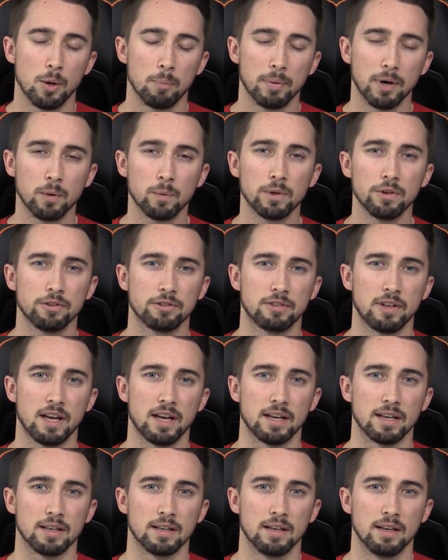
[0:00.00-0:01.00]
But I will
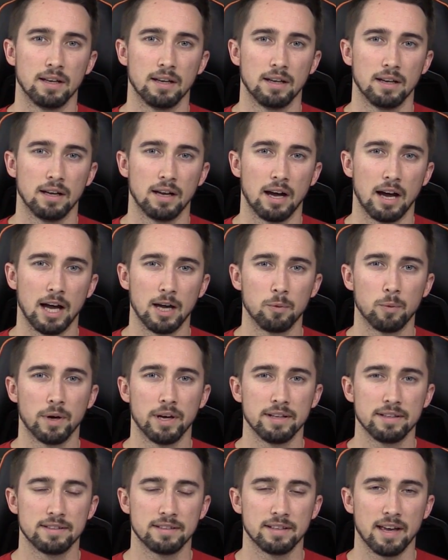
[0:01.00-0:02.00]
say, I
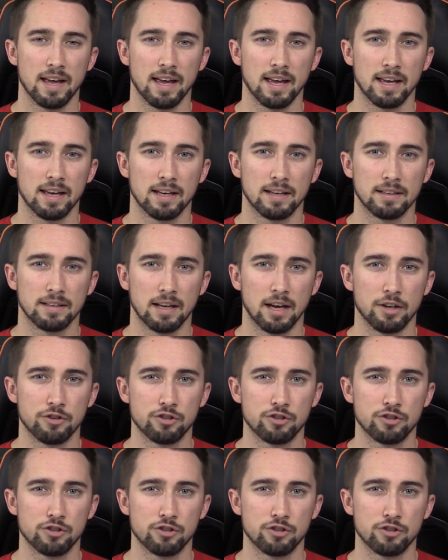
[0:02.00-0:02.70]
went and I